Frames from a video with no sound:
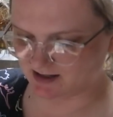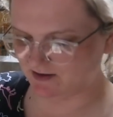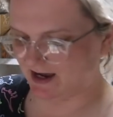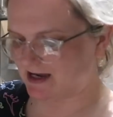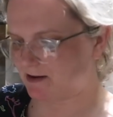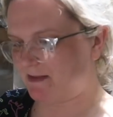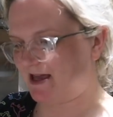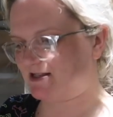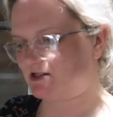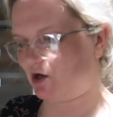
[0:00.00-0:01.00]
You get your
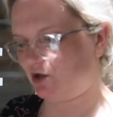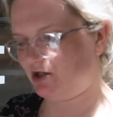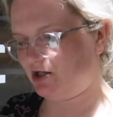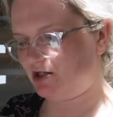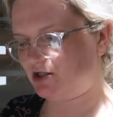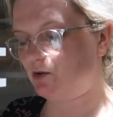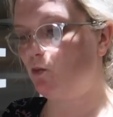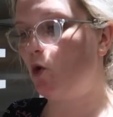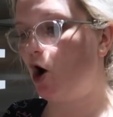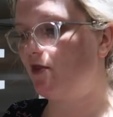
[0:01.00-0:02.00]
mitts on,
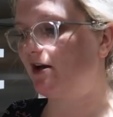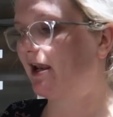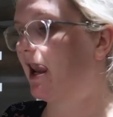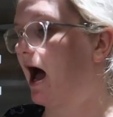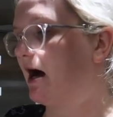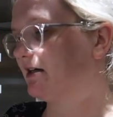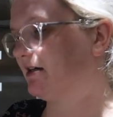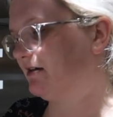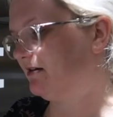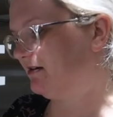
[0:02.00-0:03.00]
some what the cluck.
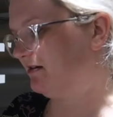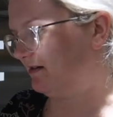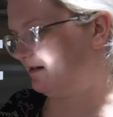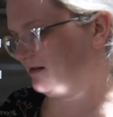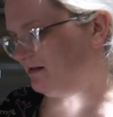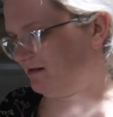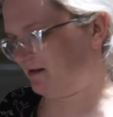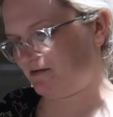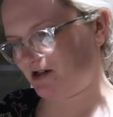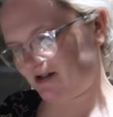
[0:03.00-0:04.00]

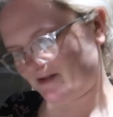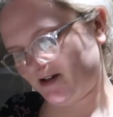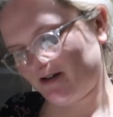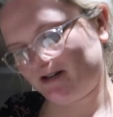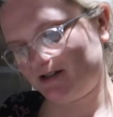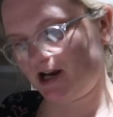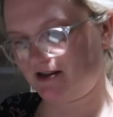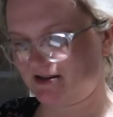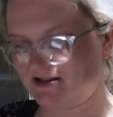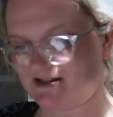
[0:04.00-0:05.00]
I'm just having a look to
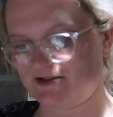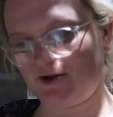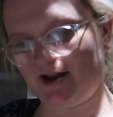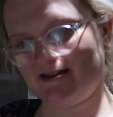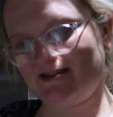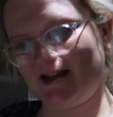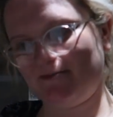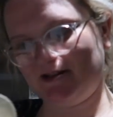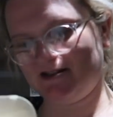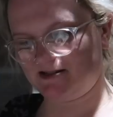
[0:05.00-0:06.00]
check that this hasn't gone out of
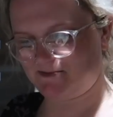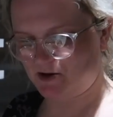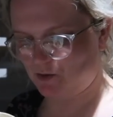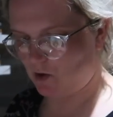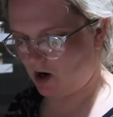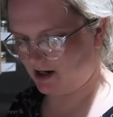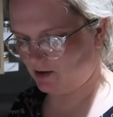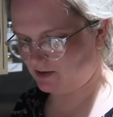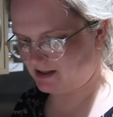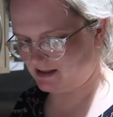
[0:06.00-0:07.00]
date because it's been a
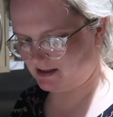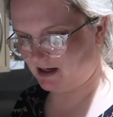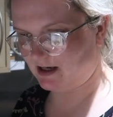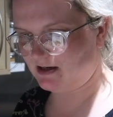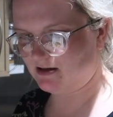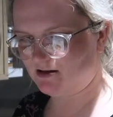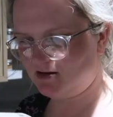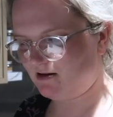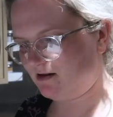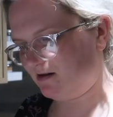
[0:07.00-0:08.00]
while since I...
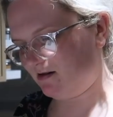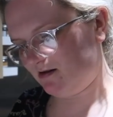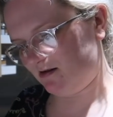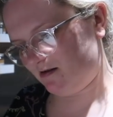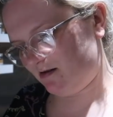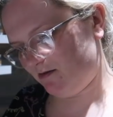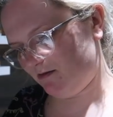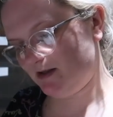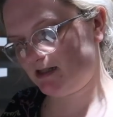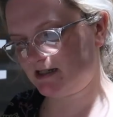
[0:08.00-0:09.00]

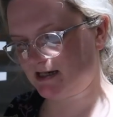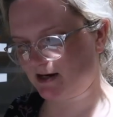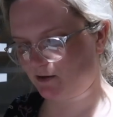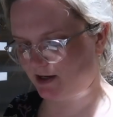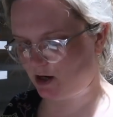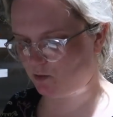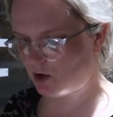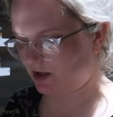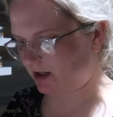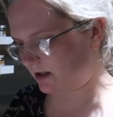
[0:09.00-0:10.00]
What's the date on the old
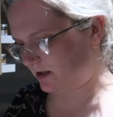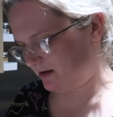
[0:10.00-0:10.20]
what the...